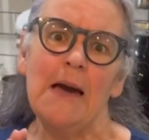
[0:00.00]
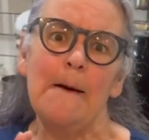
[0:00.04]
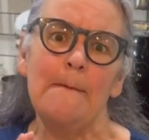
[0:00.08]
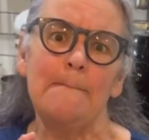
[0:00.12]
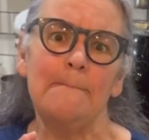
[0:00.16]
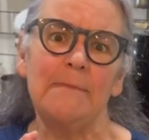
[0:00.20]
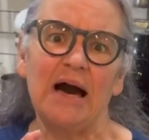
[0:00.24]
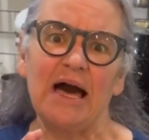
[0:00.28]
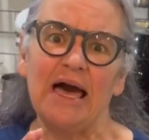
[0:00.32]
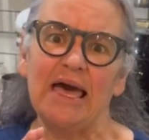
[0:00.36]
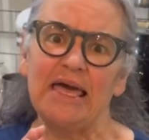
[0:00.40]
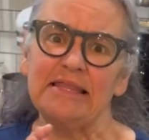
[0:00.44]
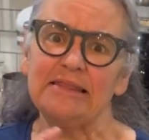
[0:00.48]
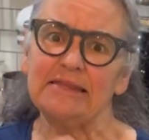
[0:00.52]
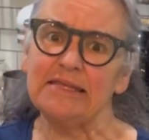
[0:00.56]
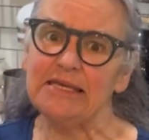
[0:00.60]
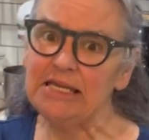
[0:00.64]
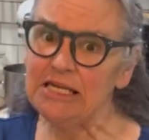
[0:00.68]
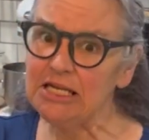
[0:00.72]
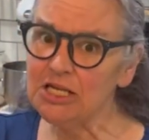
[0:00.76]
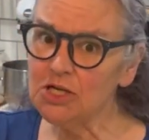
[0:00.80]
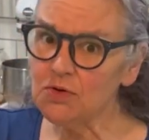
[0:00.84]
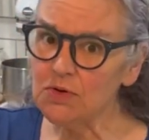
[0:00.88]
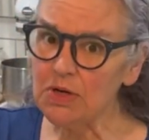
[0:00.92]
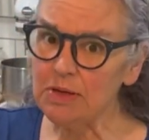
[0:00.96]
My
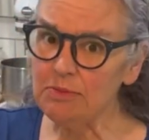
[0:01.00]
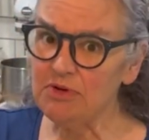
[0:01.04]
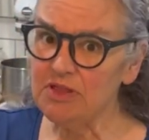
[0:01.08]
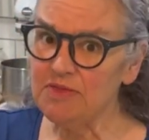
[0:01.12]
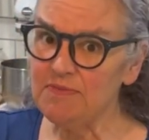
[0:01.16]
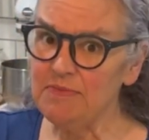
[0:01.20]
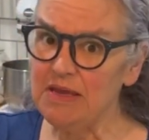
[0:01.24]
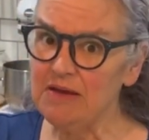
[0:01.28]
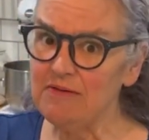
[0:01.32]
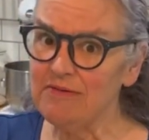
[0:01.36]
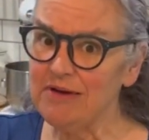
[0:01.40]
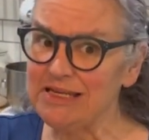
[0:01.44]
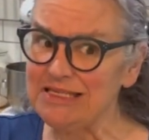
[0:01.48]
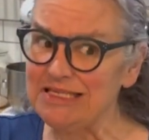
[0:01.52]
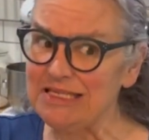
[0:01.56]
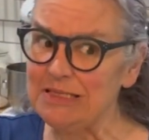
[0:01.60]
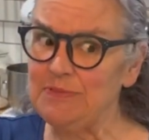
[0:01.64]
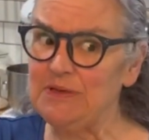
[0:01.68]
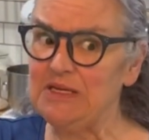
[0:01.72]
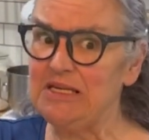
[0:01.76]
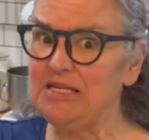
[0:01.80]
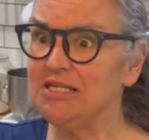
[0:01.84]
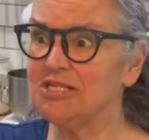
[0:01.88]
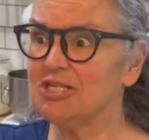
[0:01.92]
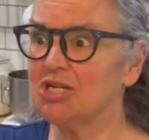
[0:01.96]
Lean and Green With Me
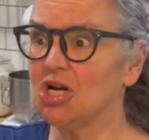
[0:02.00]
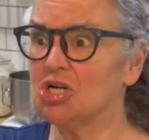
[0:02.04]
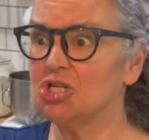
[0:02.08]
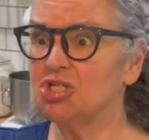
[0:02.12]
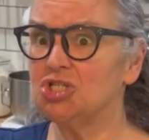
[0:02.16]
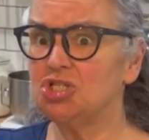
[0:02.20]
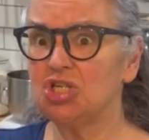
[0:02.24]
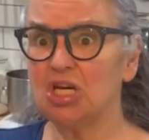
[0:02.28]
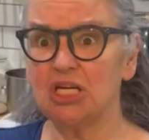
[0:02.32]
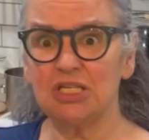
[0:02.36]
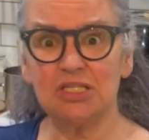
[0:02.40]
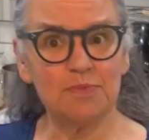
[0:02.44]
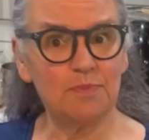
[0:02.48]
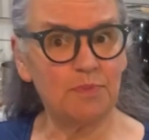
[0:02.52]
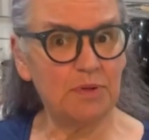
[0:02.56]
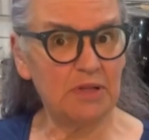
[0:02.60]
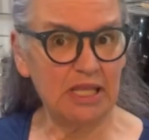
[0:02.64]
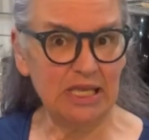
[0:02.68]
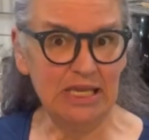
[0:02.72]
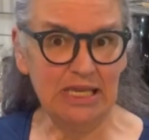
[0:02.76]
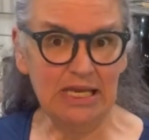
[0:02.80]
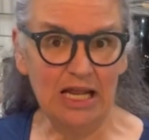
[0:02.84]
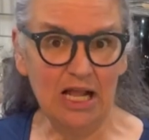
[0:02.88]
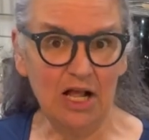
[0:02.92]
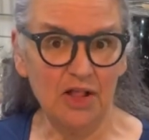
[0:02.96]
recipes are just
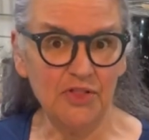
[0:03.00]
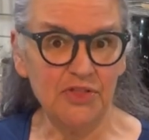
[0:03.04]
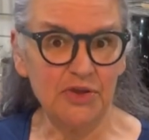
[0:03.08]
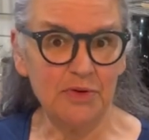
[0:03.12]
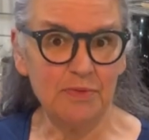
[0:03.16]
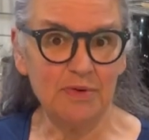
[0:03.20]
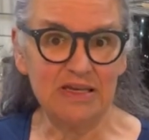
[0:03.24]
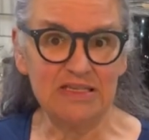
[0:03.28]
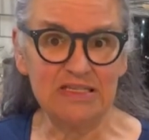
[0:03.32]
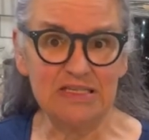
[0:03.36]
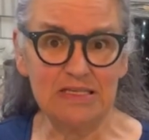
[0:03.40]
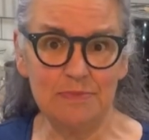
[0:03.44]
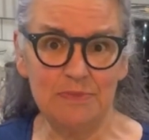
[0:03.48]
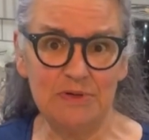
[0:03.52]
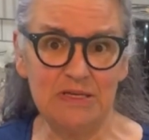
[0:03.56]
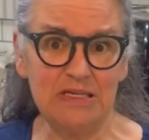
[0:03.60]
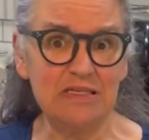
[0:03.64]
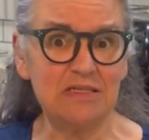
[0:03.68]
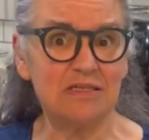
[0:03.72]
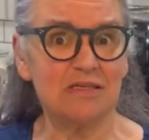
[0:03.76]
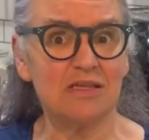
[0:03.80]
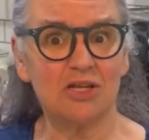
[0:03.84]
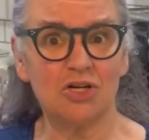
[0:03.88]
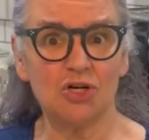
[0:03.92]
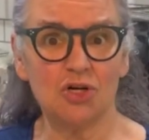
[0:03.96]
plain healthy
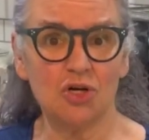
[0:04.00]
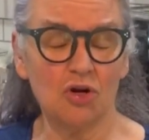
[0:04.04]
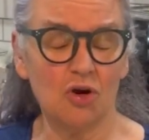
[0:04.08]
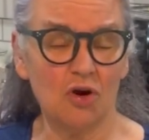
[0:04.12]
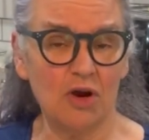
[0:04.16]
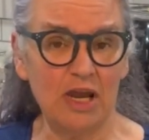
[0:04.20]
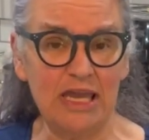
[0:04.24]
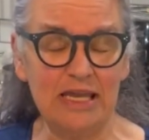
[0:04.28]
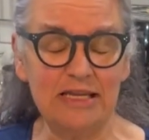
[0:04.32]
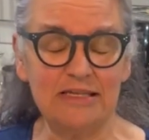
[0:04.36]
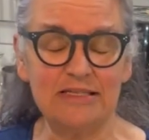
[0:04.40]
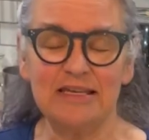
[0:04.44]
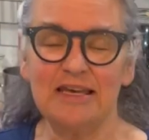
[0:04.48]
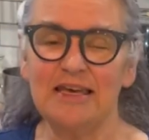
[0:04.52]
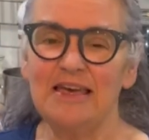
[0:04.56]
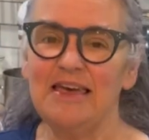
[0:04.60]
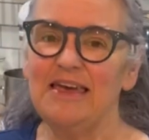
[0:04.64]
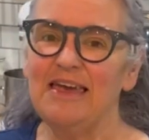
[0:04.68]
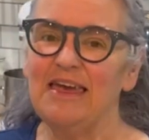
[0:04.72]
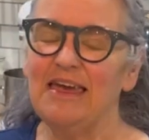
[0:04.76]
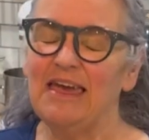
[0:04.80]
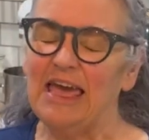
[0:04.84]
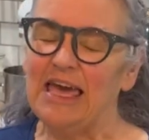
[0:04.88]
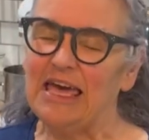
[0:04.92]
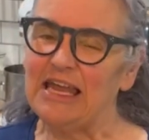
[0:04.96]
recipes that are great
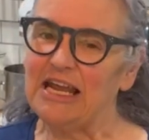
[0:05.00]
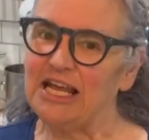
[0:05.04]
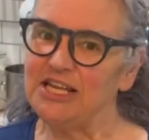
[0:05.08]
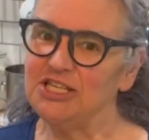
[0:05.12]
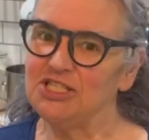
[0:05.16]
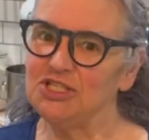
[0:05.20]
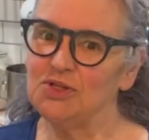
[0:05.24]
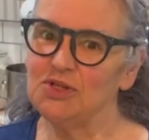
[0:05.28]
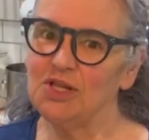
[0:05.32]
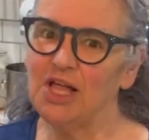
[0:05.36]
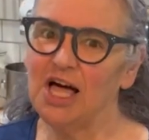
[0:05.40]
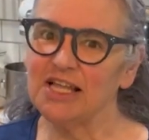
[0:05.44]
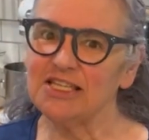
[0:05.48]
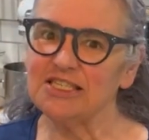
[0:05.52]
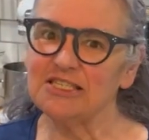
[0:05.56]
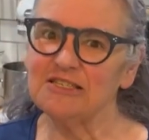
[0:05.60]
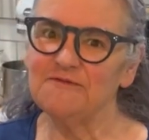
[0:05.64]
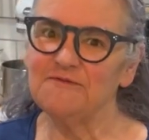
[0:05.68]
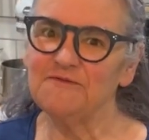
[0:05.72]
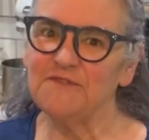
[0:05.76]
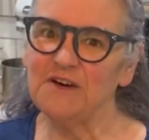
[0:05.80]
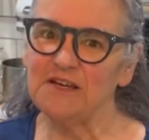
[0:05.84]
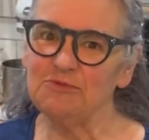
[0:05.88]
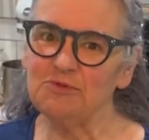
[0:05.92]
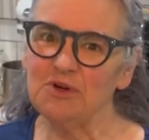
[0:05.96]
and I do lots of
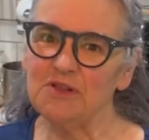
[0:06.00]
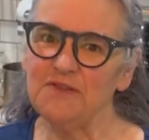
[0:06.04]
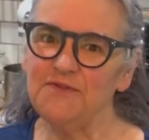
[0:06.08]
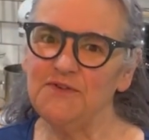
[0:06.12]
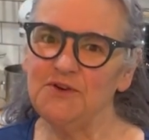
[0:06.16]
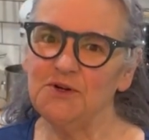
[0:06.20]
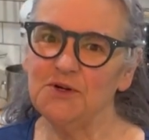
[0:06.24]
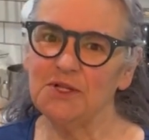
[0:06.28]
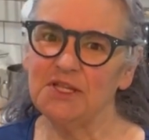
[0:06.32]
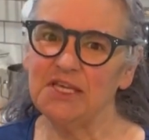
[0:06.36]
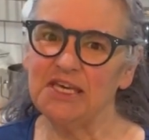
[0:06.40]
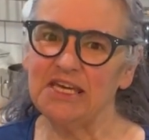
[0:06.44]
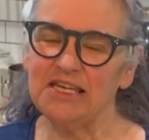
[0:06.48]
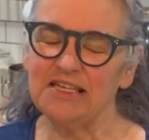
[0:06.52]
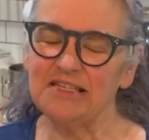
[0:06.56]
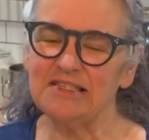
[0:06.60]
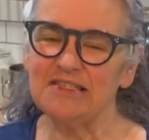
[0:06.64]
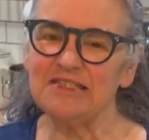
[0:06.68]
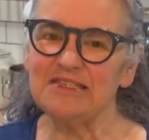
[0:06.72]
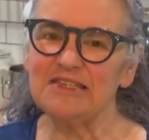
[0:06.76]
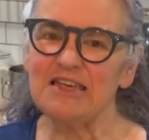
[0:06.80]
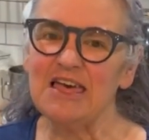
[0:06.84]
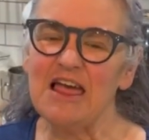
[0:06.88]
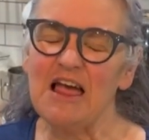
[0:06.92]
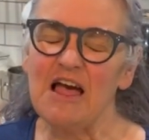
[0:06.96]
fun with
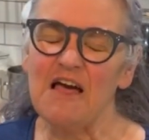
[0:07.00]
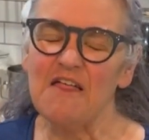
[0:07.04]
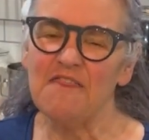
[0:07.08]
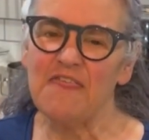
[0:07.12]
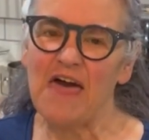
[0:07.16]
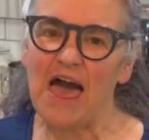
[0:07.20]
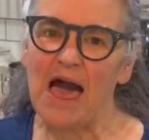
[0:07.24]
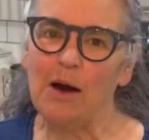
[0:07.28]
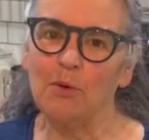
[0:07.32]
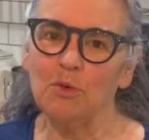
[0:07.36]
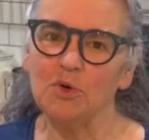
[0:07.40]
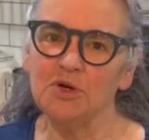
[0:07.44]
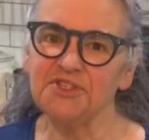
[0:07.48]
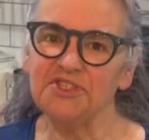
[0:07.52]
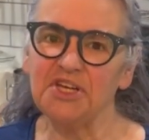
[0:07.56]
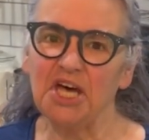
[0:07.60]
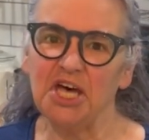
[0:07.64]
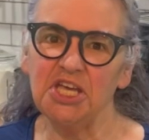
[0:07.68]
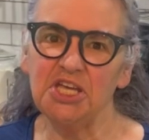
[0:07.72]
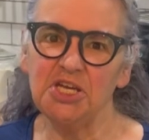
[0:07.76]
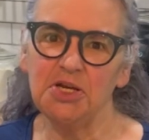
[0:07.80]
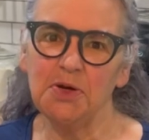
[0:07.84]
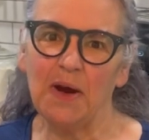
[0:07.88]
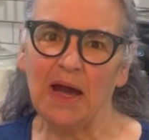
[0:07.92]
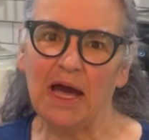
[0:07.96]
fuelings that will tell
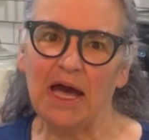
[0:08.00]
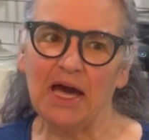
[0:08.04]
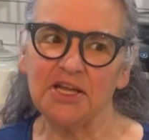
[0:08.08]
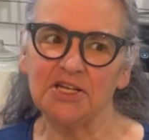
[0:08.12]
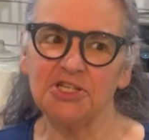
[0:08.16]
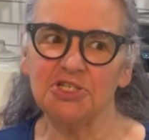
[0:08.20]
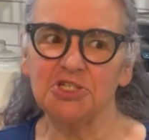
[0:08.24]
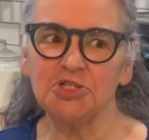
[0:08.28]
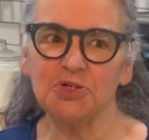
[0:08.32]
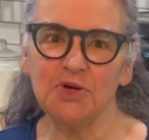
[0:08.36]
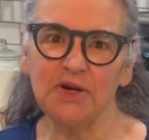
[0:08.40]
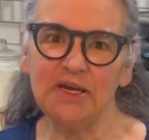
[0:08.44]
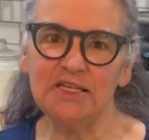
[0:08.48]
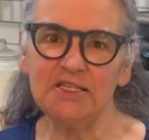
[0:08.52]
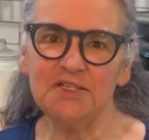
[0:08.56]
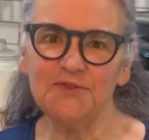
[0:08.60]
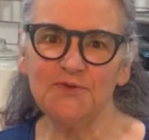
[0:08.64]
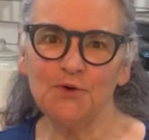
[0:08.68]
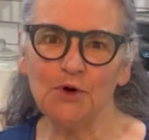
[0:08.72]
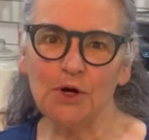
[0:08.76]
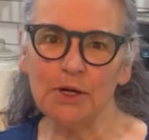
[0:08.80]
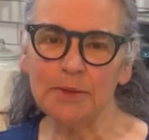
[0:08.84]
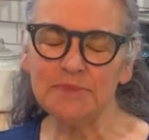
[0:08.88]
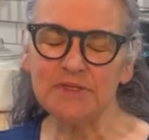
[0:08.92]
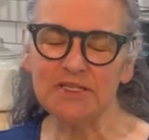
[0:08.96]
you how to
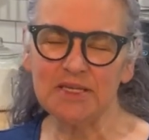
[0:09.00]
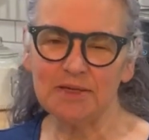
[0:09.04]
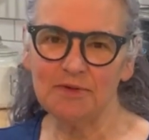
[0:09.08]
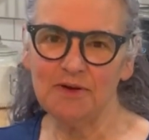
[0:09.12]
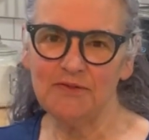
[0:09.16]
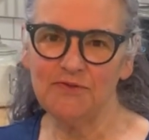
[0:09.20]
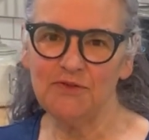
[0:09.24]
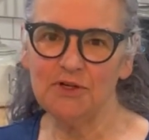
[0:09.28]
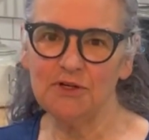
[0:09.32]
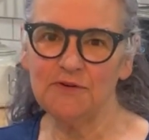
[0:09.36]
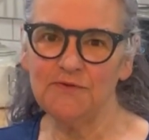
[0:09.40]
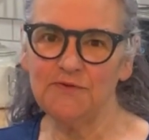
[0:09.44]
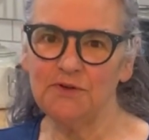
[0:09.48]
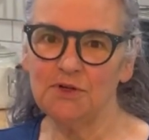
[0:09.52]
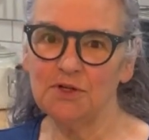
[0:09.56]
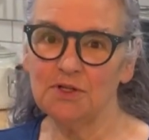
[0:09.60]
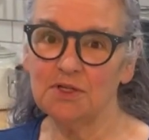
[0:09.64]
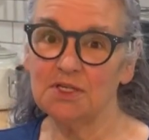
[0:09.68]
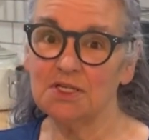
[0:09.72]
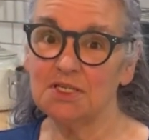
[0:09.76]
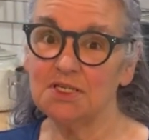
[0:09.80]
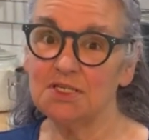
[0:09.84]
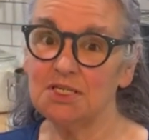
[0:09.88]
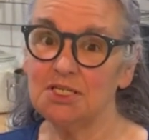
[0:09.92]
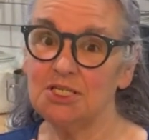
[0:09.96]
transform some of your
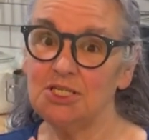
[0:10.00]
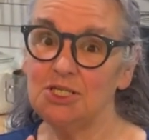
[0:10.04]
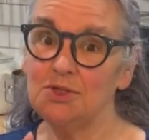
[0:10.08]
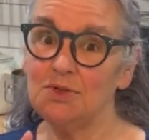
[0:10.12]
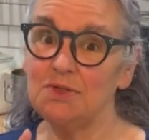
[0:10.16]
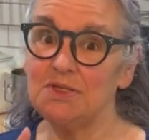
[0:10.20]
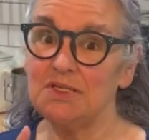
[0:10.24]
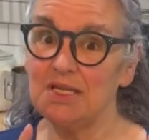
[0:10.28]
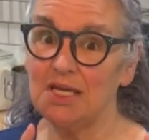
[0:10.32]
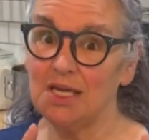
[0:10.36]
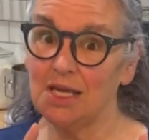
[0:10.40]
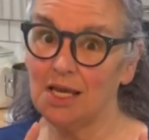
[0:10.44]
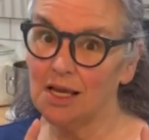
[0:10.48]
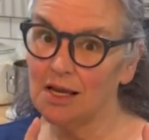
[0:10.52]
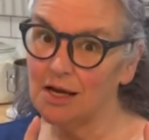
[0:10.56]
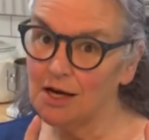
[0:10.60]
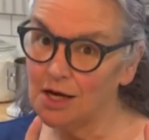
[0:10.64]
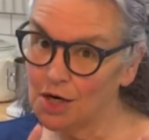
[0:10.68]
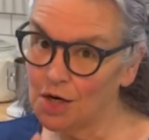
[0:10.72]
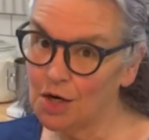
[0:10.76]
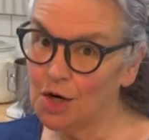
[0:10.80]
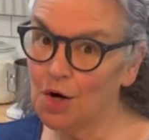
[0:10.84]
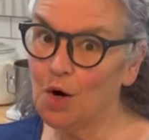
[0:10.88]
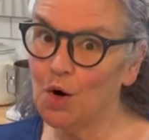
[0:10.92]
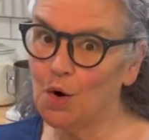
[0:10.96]
fuelings using
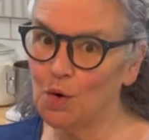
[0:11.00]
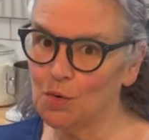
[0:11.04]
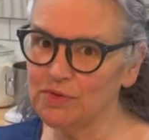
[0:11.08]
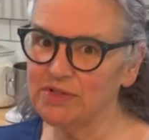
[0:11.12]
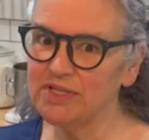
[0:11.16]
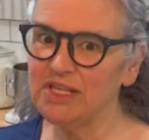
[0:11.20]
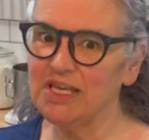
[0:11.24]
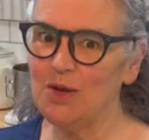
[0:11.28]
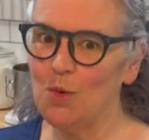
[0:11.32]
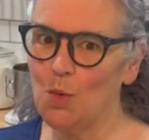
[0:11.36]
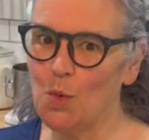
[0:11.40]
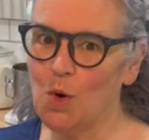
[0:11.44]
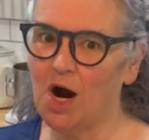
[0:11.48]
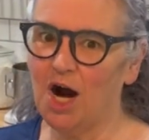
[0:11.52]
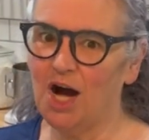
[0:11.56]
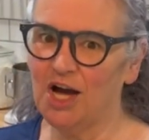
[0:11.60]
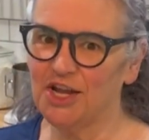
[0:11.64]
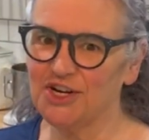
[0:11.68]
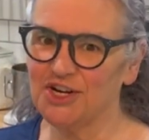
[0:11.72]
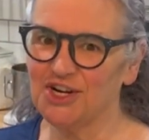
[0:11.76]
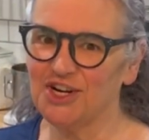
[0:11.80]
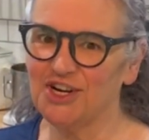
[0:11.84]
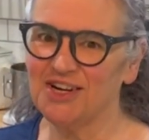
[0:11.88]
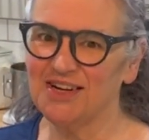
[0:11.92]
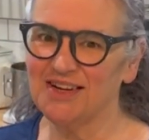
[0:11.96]
only
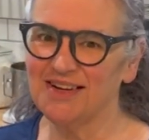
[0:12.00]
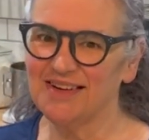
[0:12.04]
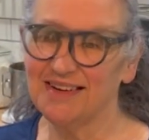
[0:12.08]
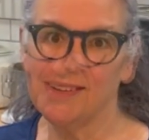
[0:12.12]
water.